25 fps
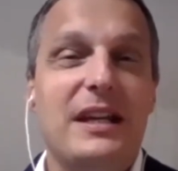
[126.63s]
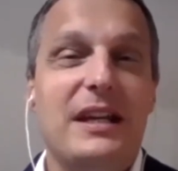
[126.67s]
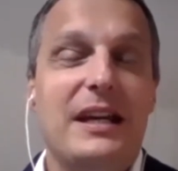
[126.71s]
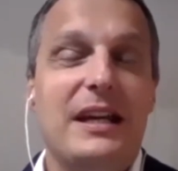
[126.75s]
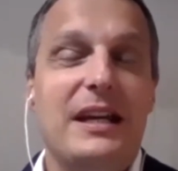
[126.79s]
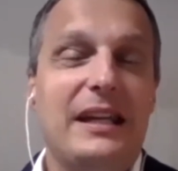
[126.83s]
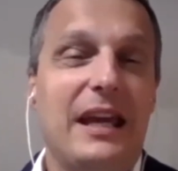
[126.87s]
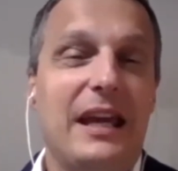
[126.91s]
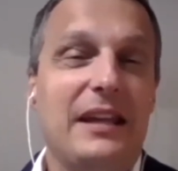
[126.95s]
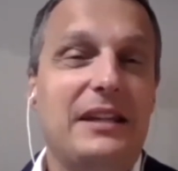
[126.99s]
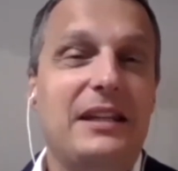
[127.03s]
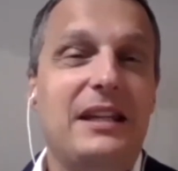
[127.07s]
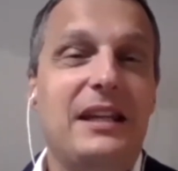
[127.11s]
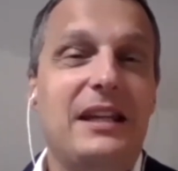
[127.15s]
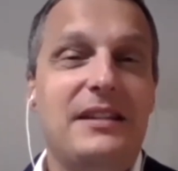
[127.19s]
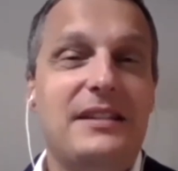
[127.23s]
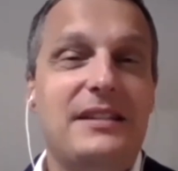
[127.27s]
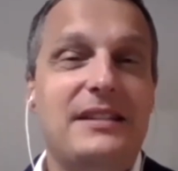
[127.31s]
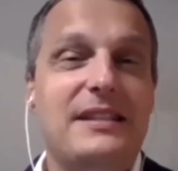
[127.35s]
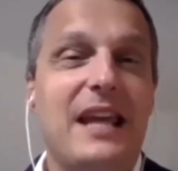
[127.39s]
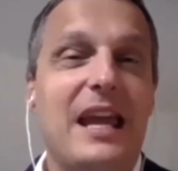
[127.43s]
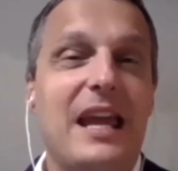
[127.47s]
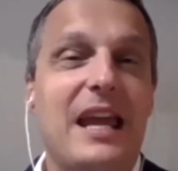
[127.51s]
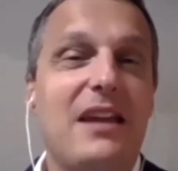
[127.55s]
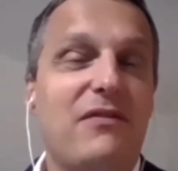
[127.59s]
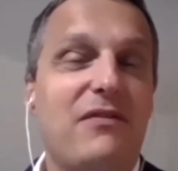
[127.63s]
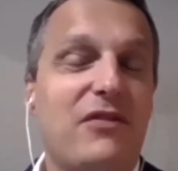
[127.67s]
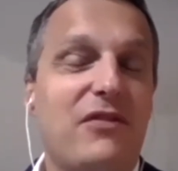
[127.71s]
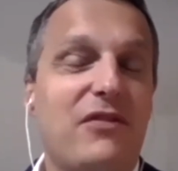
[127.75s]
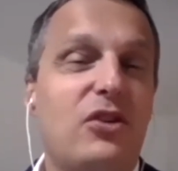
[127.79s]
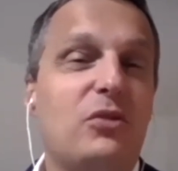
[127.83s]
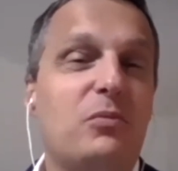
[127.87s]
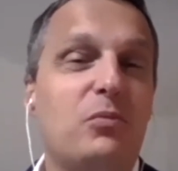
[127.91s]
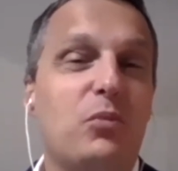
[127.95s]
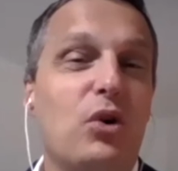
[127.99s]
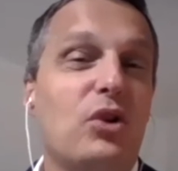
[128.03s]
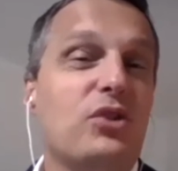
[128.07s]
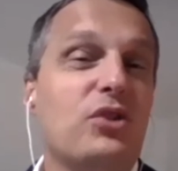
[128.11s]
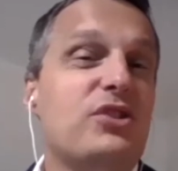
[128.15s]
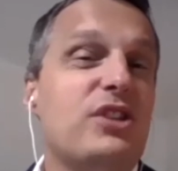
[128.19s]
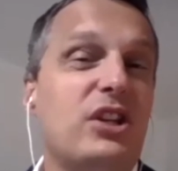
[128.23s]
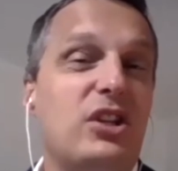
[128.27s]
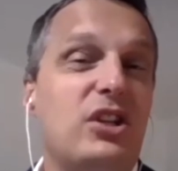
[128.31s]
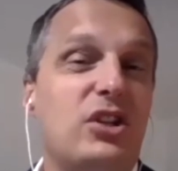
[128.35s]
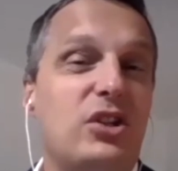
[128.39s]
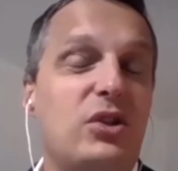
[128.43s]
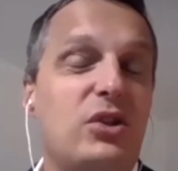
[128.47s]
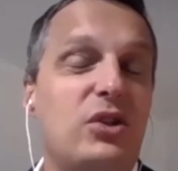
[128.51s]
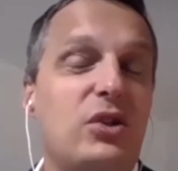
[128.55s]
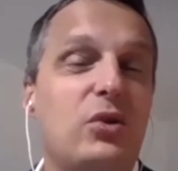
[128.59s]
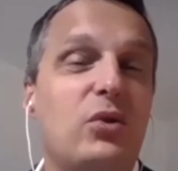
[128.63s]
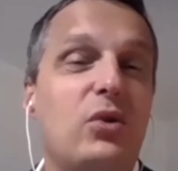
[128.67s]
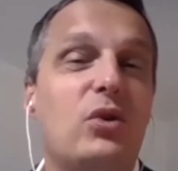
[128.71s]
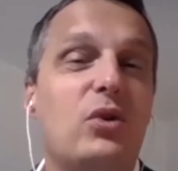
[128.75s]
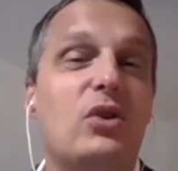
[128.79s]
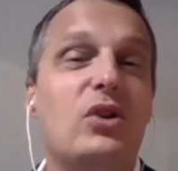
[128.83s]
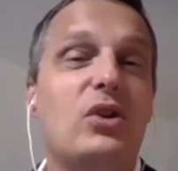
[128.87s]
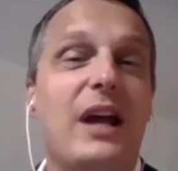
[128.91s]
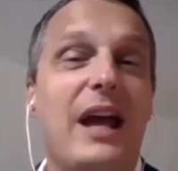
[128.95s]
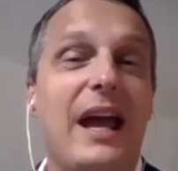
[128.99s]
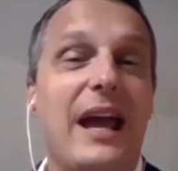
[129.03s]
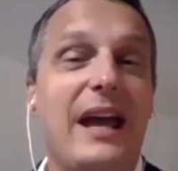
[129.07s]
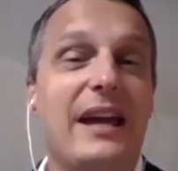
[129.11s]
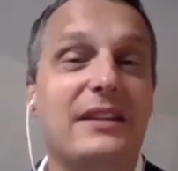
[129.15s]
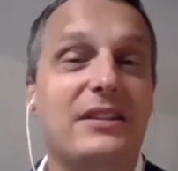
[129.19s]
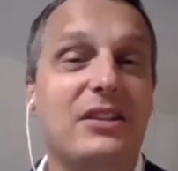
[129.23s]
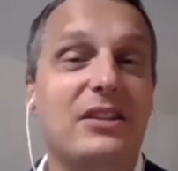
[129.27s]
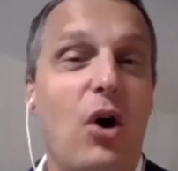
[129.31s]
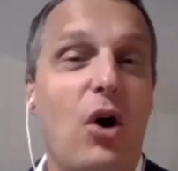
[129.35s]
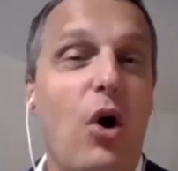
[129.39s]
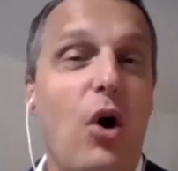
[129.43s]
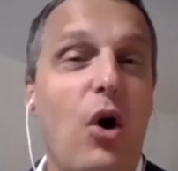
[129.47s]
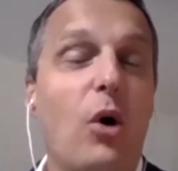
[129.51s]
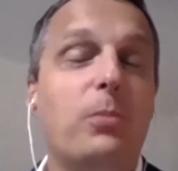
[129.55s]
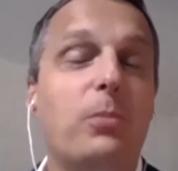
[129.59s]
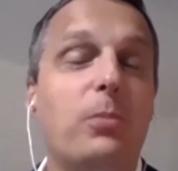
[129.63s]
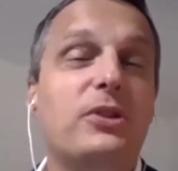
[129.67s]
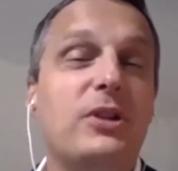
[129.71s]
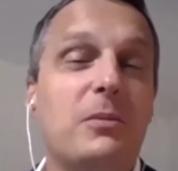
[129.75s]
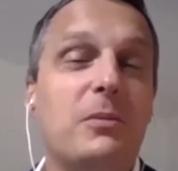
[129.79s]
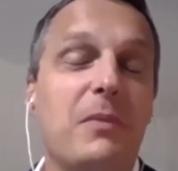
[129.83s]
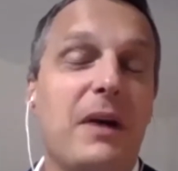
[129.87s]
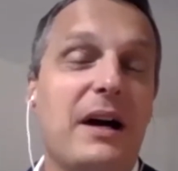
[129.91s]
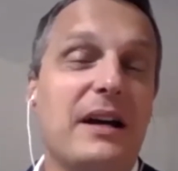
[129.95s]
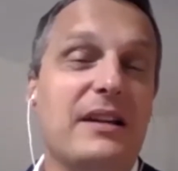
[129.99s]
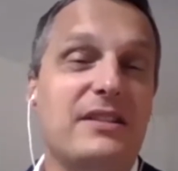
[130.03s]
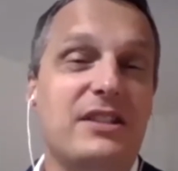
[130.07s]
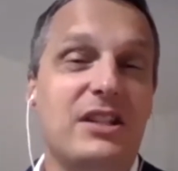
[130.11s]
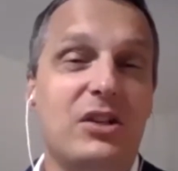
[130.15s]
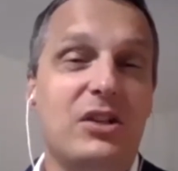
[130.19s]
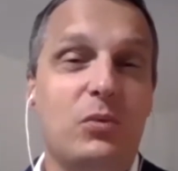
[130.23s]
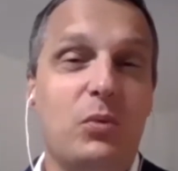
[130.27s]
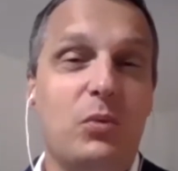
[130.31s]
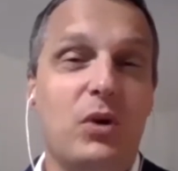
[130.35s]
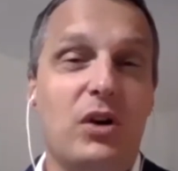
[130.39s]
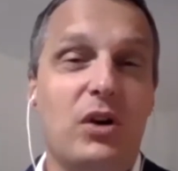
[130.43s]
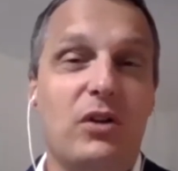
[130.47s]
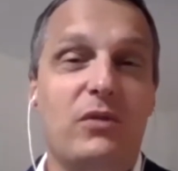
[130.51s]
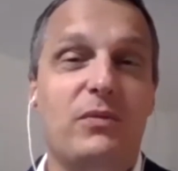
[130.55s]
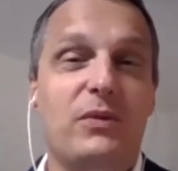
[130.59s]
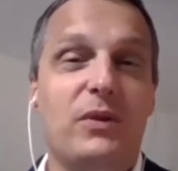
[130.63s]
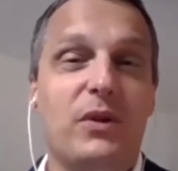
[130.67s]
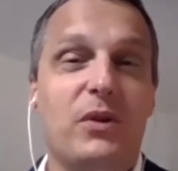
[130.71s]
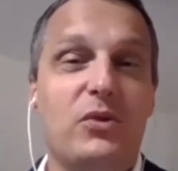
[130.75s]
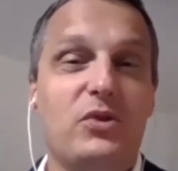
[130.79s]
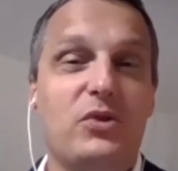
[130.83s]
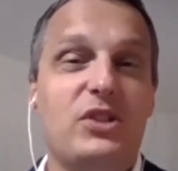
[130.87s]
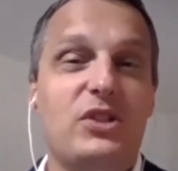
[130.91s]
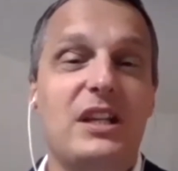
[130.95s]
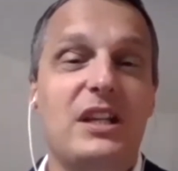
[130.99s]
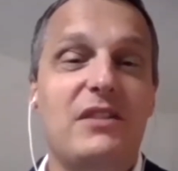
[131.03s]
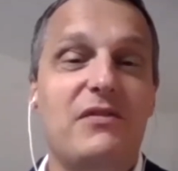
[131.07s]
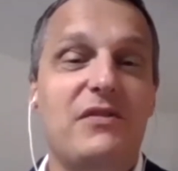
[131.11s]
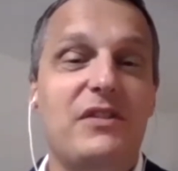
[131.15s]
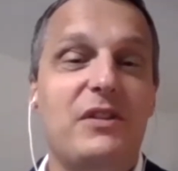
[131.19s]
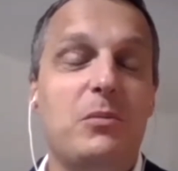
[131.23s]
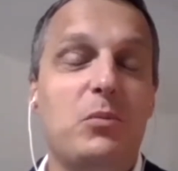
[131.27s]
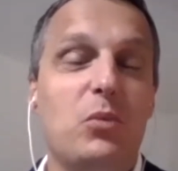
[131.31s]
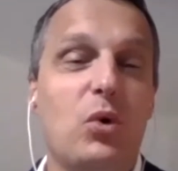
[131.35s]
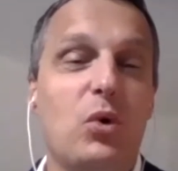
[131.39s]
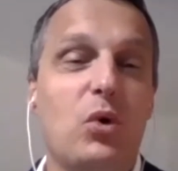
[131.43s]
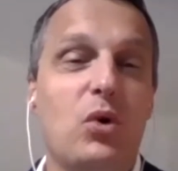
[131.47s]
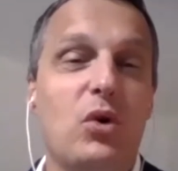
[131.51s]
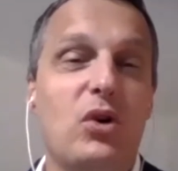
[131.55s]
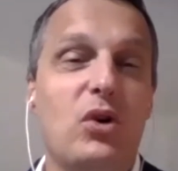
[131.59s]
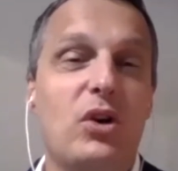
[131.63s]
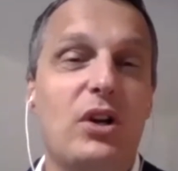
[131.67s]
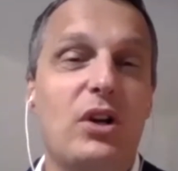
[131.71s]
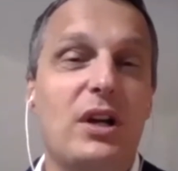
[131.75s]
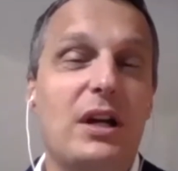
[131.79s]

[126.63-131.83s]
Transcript: getting it safer, more secure, and optimizing workflows even more